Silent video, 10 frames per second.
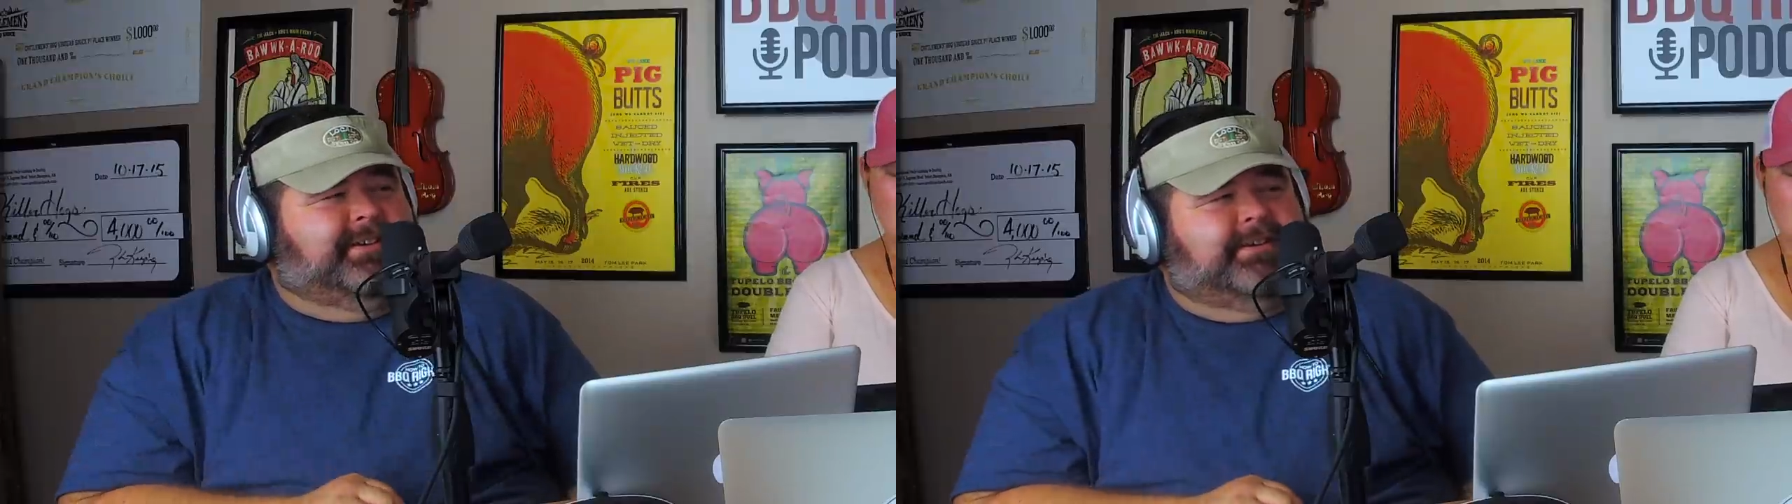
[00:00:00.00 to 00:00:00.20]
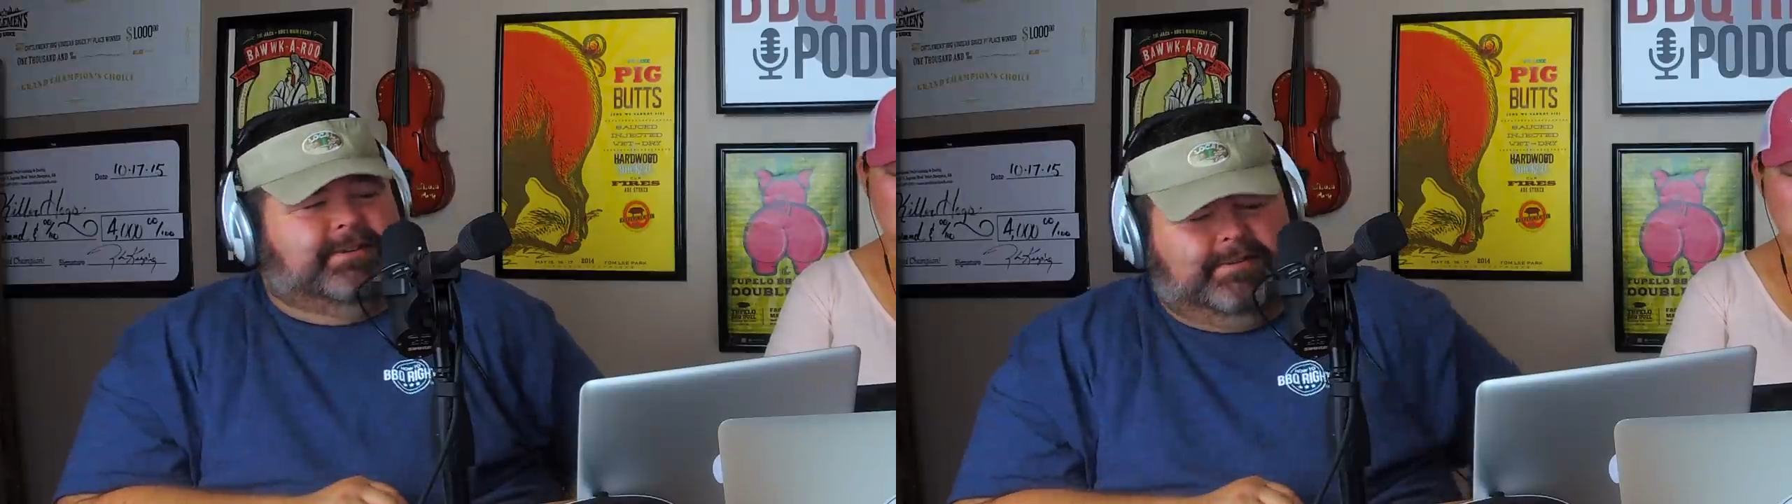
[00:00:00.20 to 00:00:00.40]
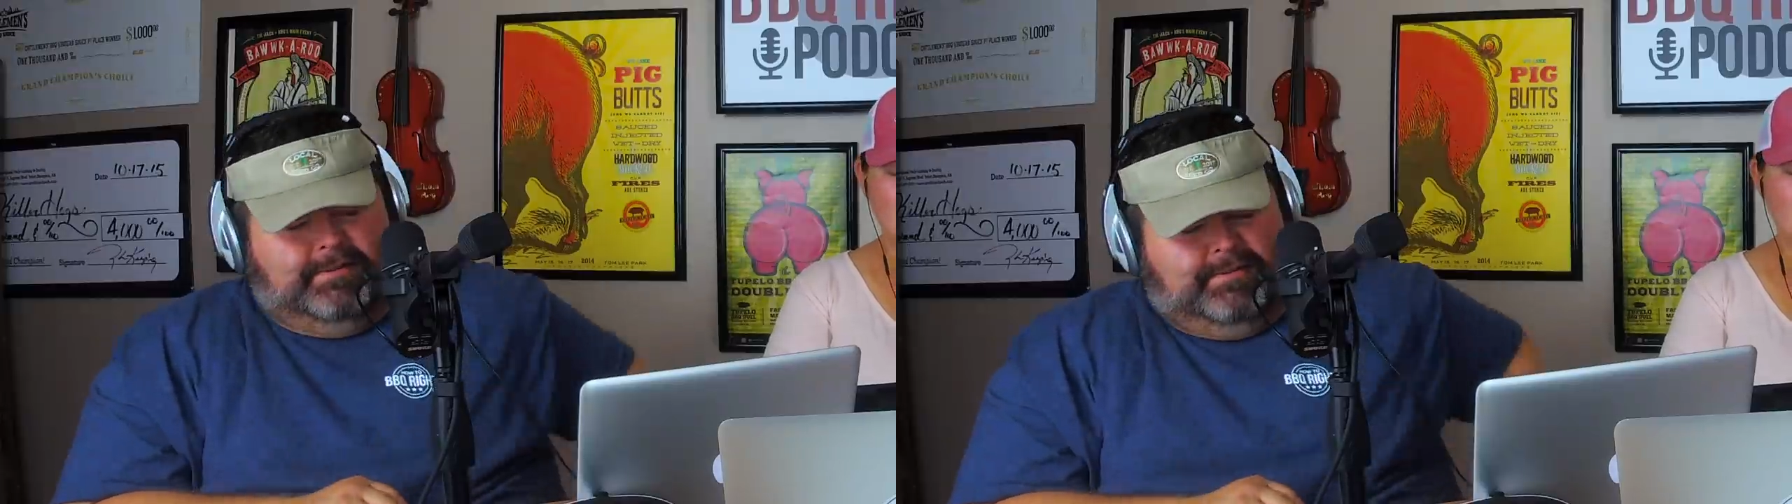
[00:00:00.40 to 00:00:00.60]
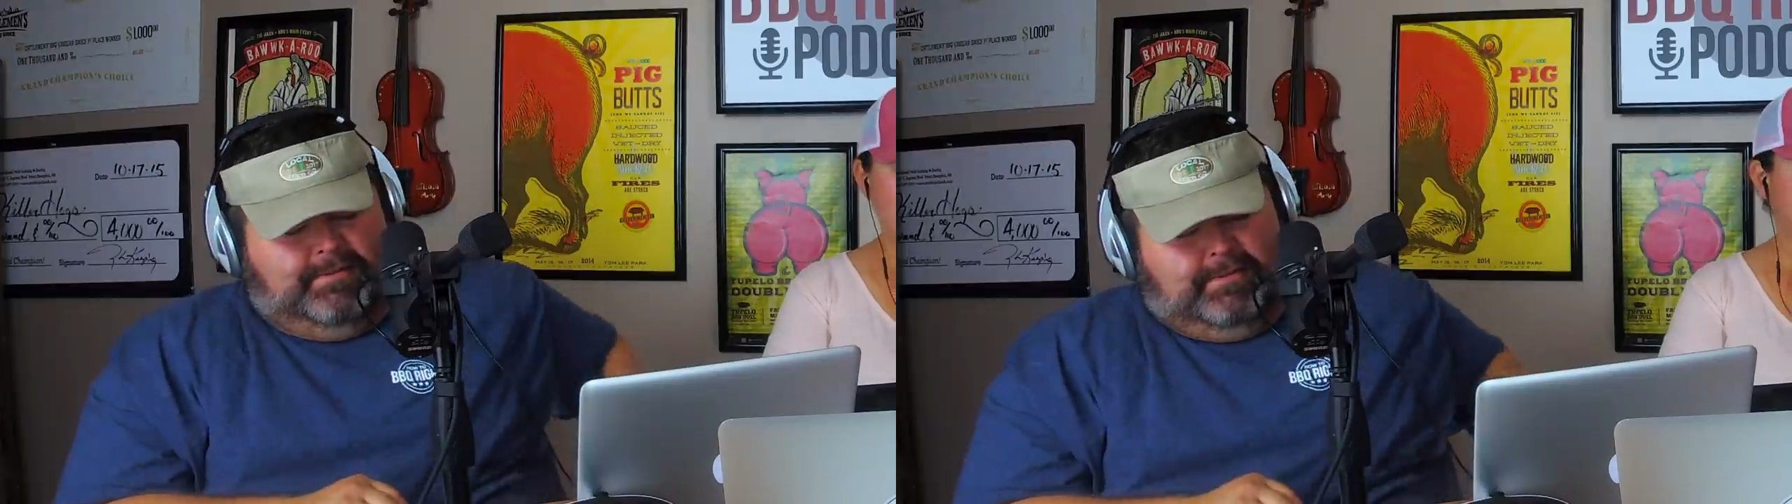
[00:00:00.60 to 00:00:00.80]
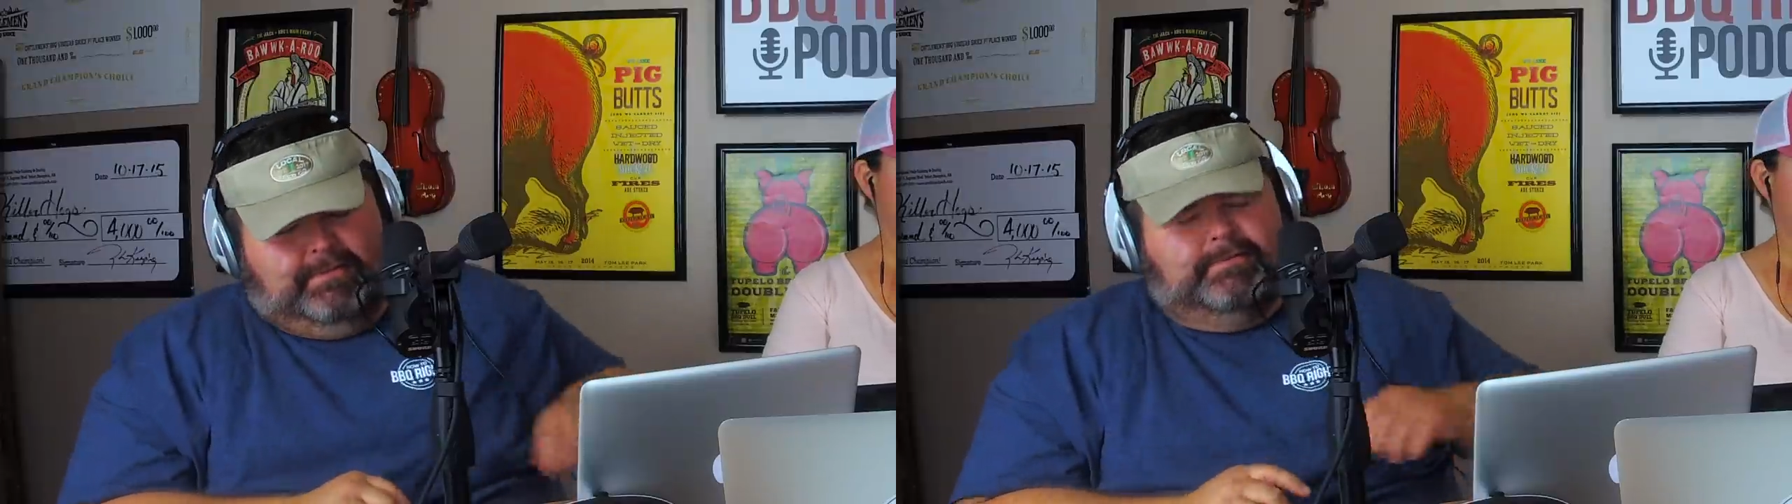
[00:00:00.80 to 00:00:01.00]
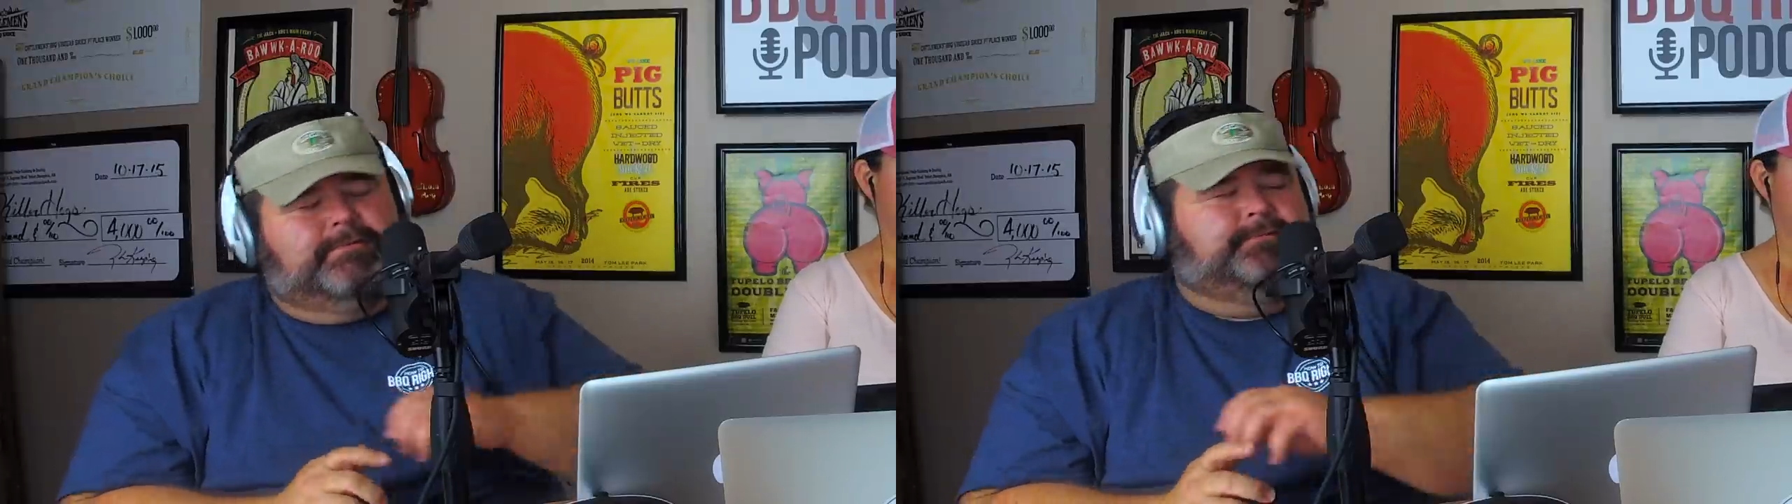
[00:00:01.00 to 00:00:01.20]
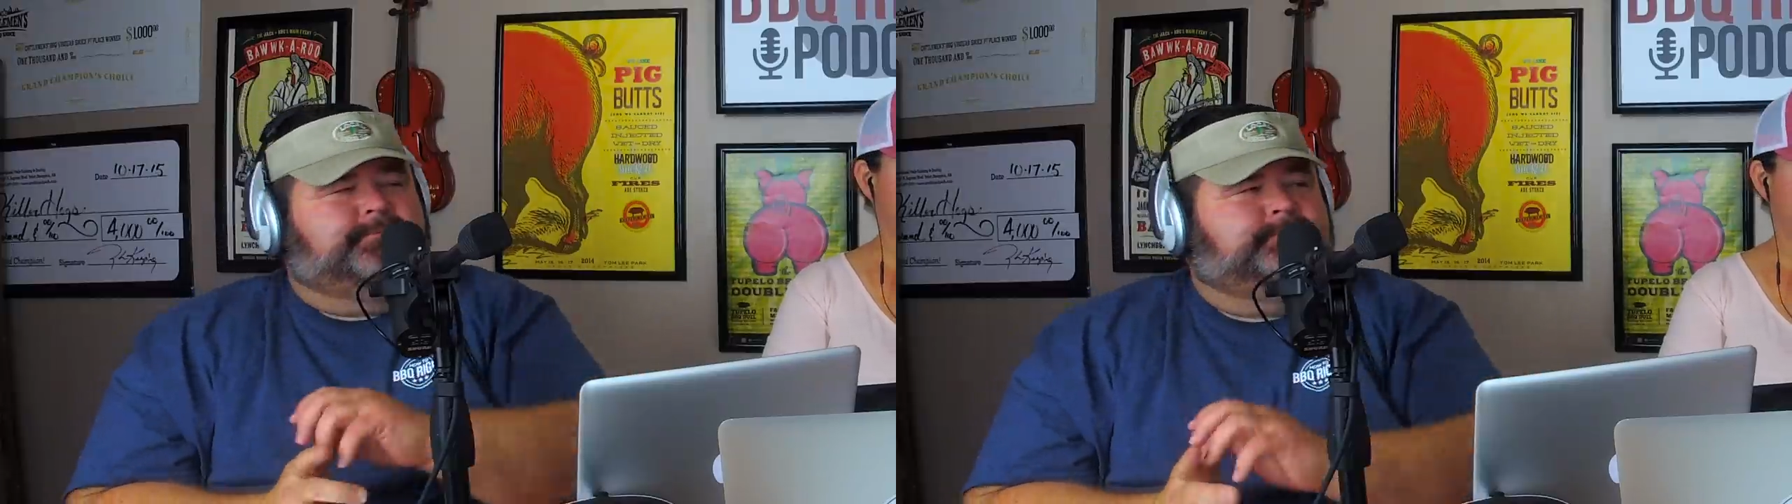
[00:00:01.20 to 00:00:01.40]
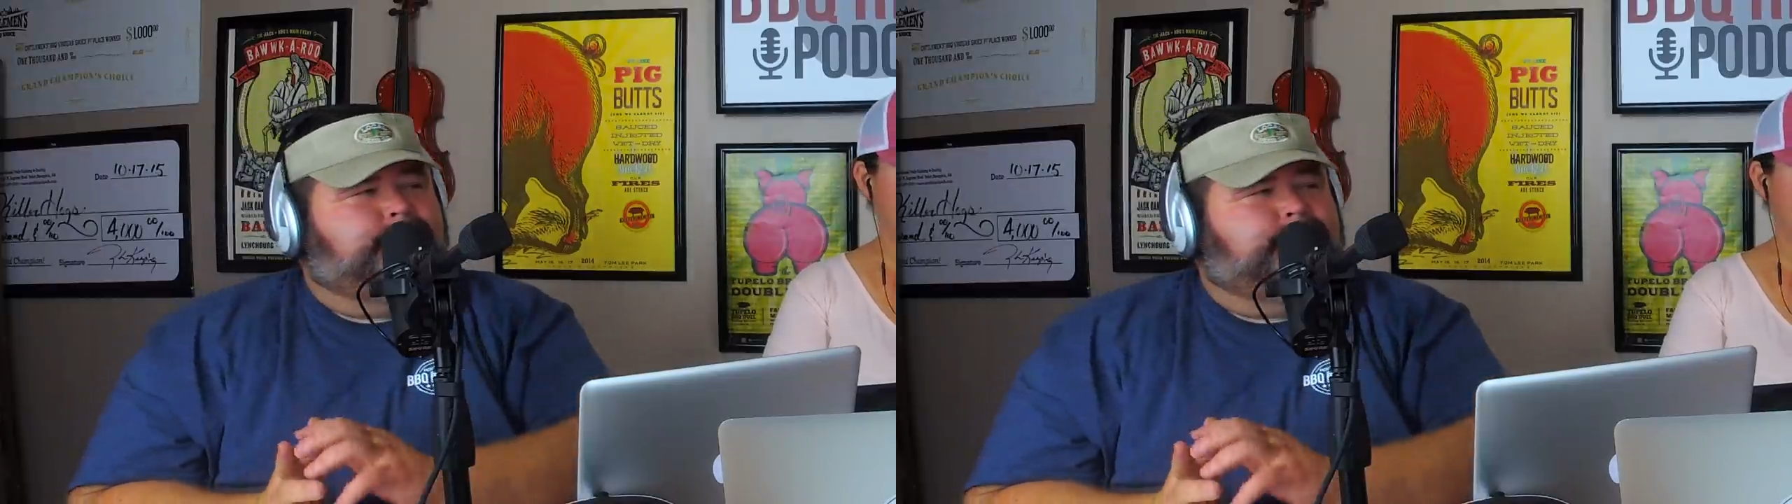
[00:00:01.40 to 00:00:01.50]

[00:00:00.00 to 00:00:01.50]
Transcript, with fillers: I was actually um